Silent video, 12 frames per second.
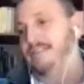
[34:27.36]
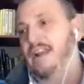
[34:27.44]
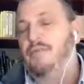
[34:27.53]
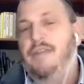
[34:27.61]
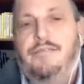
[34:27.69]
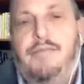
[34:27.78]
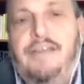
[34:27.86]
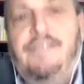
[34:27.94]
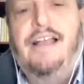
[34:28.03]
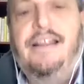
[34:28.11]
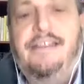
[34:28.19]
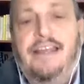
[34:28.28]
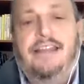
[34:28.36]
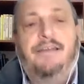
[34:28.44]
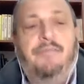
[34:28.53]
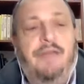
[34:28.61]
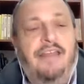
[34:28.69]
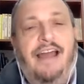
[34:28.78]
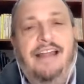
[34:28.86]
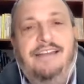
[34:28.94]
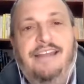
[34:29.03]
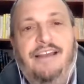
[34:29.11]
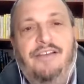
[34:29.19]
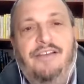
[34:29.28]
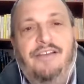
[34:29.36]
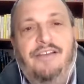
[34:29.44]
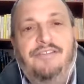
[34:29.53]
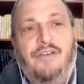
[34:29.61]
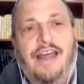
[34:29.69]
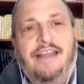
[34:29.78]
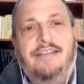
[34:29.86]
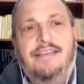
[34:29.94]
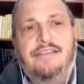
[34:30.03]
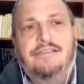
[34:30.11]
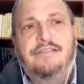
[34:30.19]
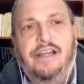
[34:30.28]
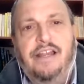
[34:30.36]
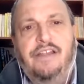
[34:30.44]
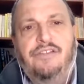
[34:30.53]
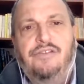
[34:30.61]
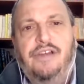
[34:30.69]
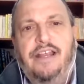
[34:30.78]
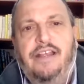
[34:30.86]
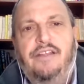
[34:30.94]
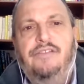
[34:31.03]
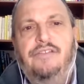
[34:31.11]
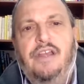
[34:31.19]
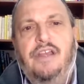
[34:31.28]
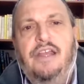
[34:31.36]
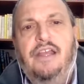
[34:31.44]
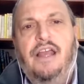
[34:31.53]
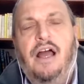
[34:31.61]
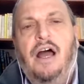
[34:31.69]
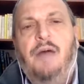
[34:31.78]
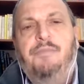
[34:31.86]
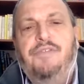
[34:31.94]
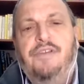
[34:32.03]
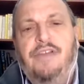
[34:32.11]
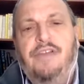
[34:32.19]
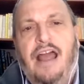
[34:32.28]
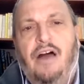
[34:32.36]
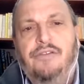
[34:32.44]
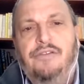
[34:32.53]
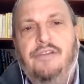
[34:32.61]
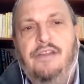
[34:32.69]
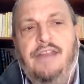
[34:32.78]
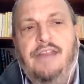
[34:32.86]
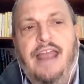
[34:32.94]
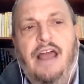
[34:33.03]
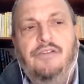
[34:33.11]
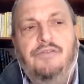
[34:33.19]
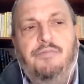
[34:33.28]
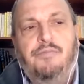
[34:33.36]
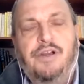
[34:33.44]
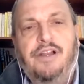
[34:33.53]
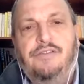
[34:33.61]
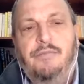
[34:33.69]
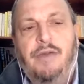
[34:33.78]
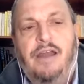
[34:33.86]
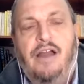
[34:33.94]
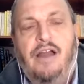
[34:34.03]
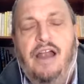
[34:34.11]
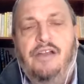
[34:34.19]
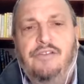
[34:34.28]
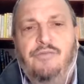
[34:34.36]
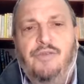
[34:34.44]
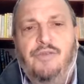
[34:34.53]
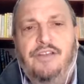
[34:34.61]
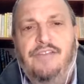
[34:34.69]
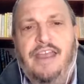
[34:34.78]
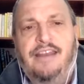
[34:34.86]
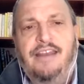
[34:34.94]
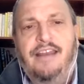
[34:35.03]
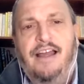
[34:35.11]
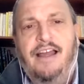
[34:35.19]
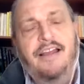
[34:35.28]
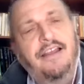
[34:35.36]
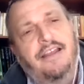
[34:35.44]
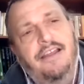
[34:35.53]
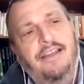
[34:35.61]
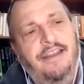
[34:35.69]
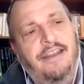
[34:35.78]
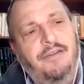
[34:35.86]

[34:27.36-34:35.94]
basic idea. And the idea is, that is history. History is ups and downs, and the downs bring us to better highs. If we could say it you could